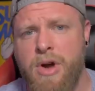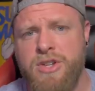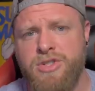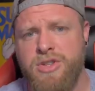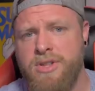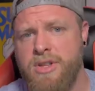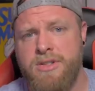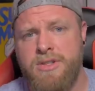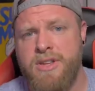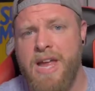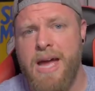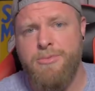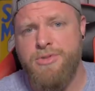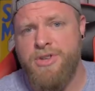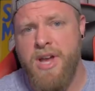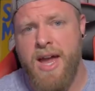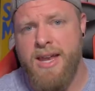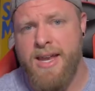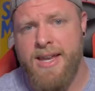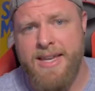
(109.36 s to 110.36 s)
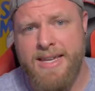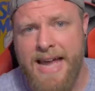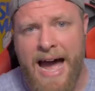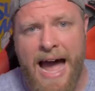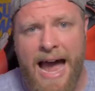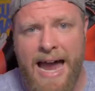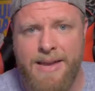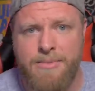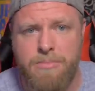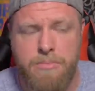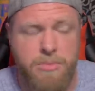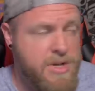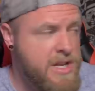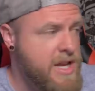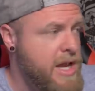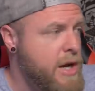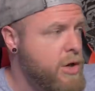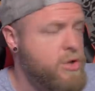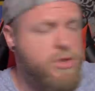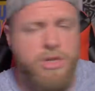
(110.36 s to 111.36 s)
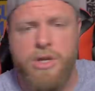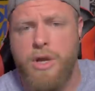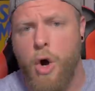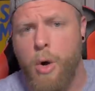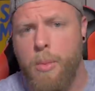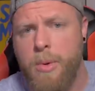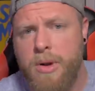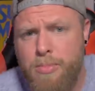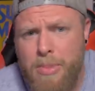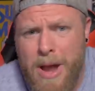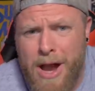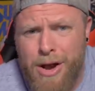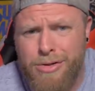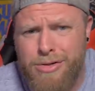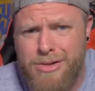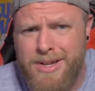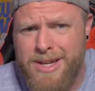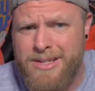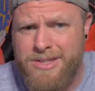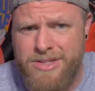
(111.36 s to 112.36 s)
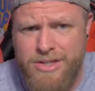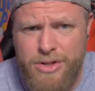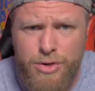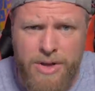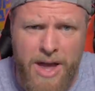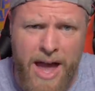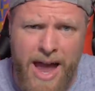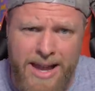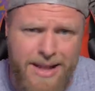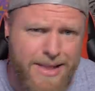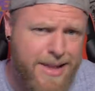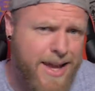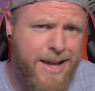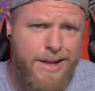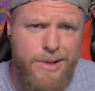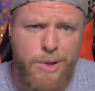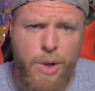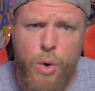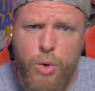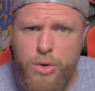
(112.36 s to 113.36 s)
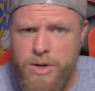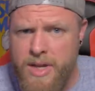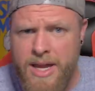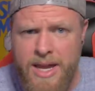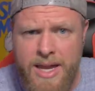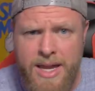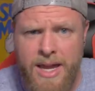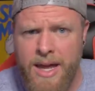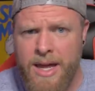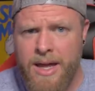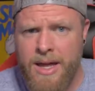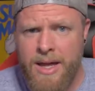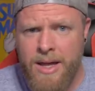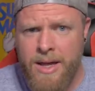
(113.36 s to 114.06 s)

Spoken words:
impression that Snapchat had died years ago, but apparently it's still kind of like a low-key